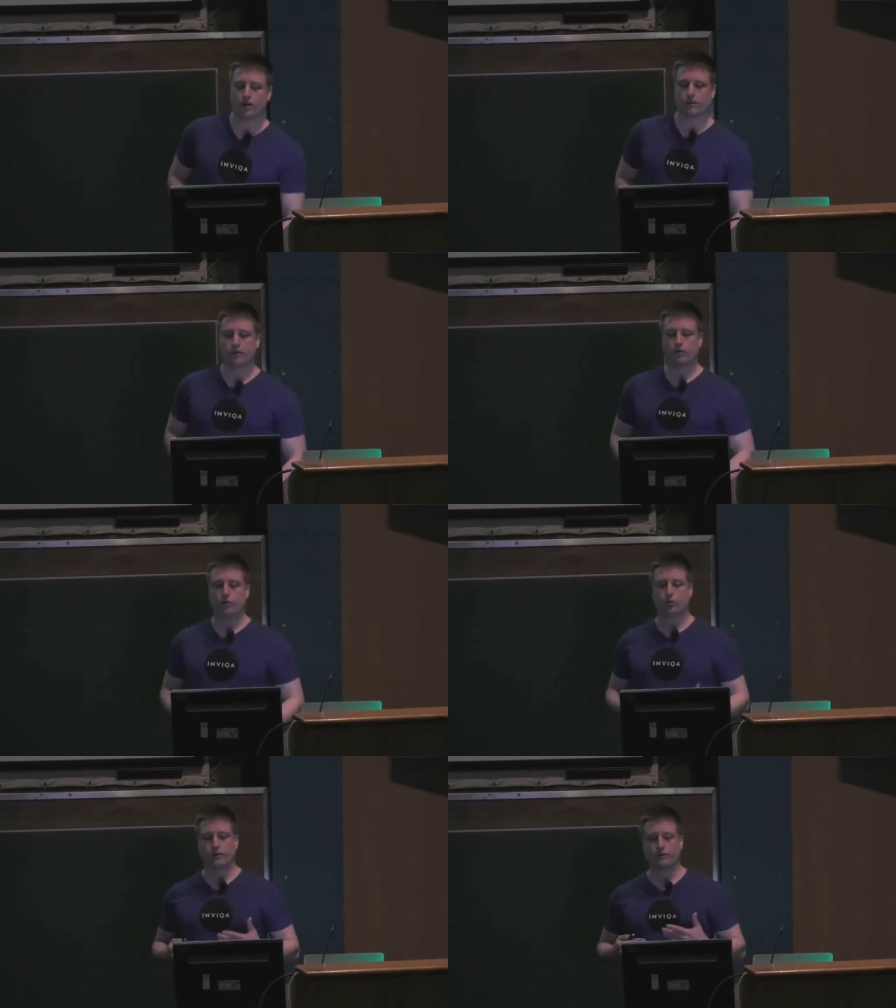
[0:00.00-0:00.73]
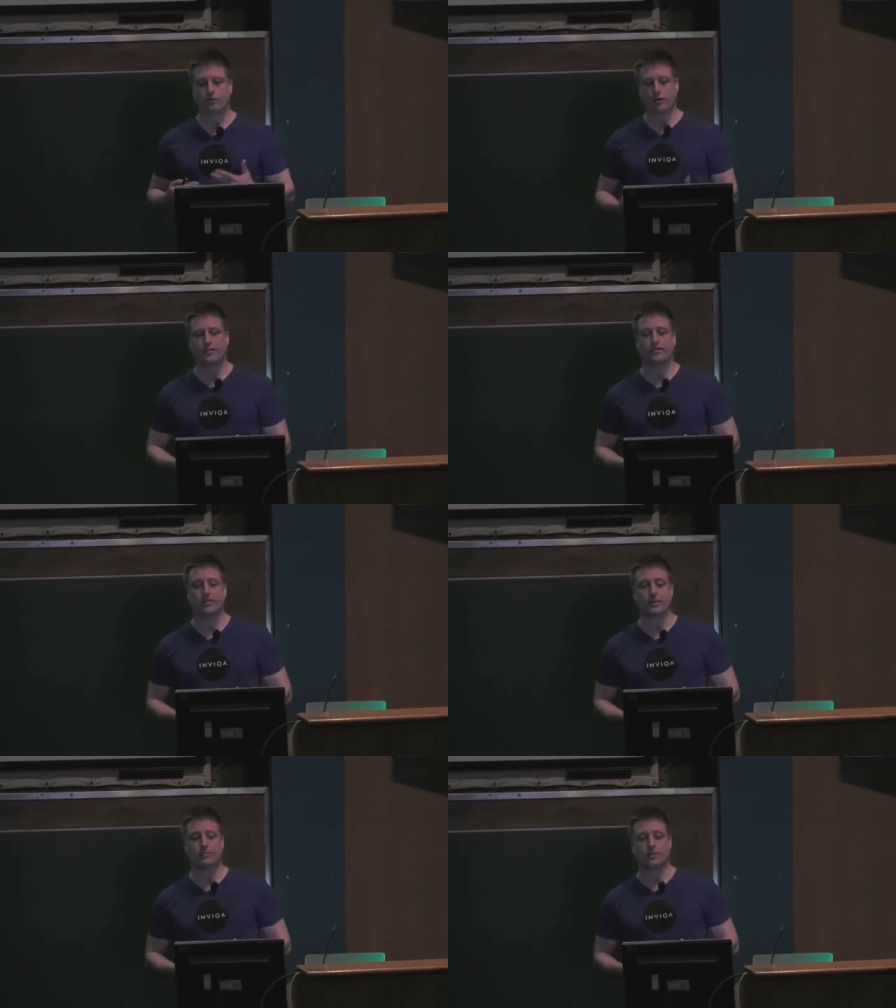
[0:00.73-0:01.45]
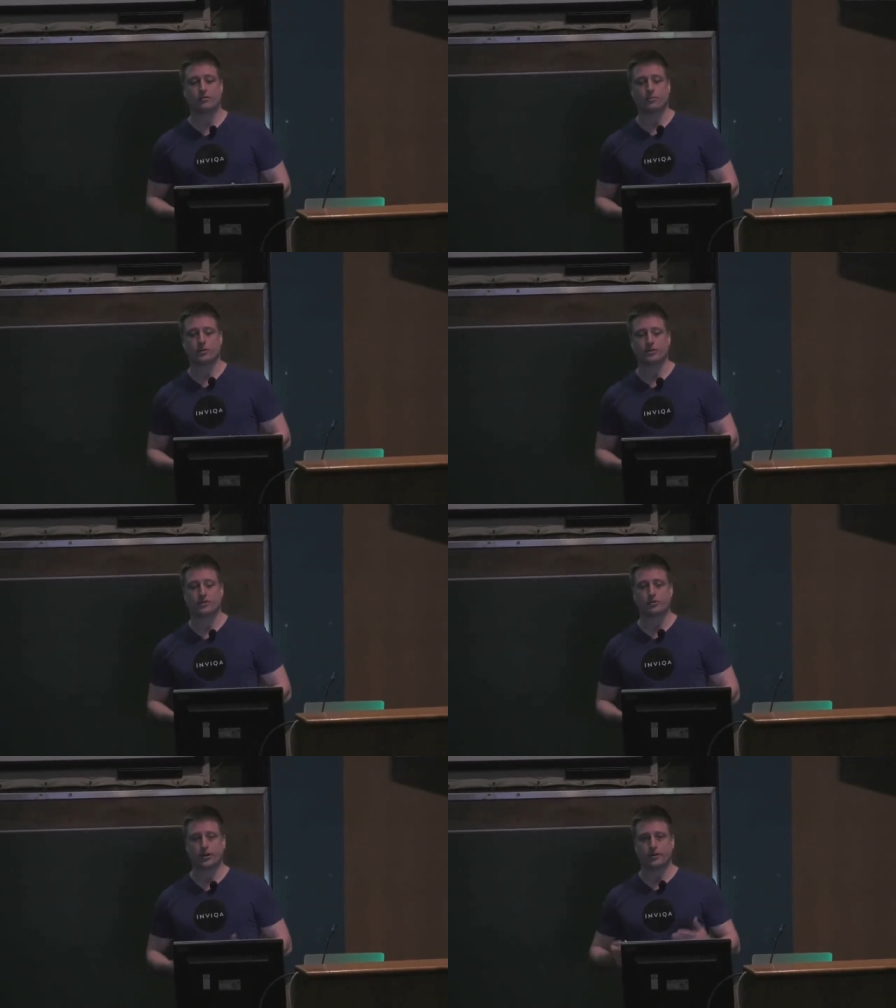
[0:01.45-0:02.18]
So we've created an empty
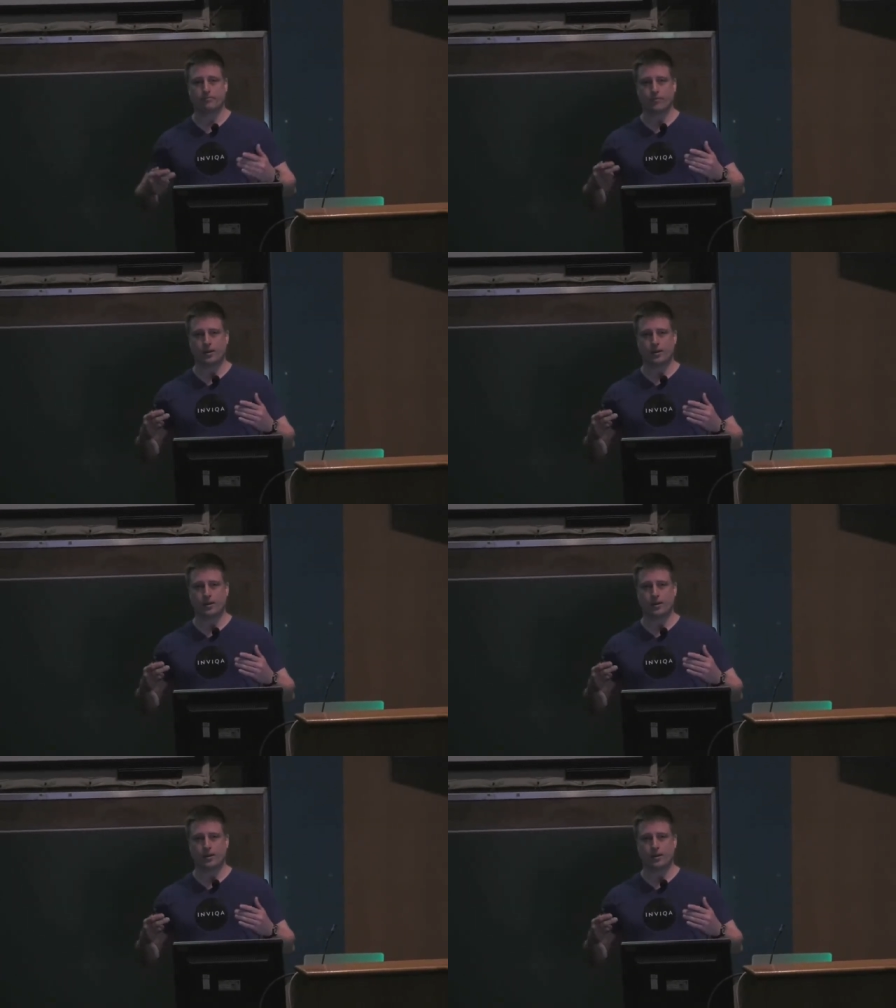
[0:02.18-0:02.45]
repository,